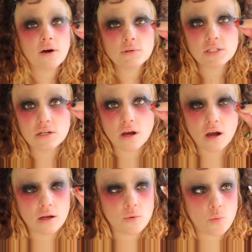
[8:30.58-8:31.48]
I was
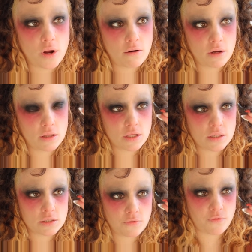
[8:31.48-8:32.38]
not wearing
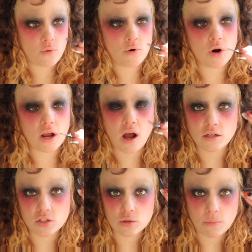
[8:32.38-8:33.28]
these for a
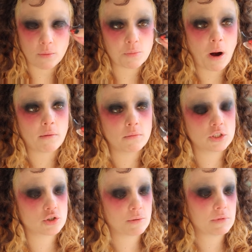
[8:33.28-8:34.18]
costume, I would probably
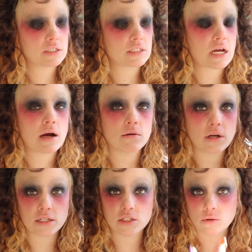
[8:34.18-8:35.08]
trim these down.
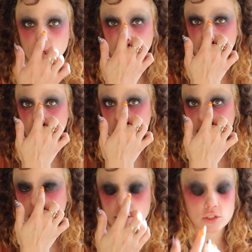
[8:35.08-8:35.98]
I don't like it when
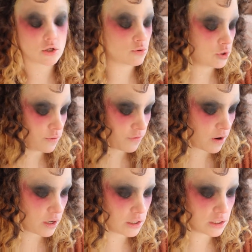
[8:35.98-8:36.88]
lashes go too
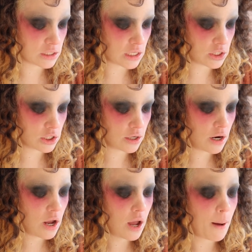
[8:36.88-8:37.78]
far into the
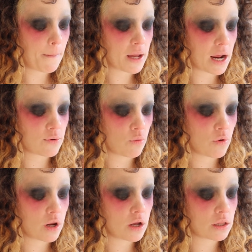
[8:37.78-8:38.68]
center, but I
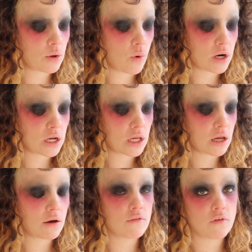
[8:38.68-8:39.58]
really want to
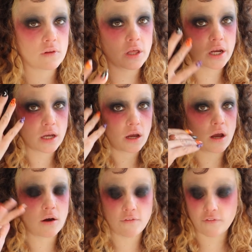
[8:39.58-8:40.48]
give like
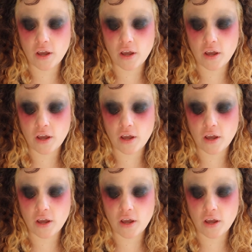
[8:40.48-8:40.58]
a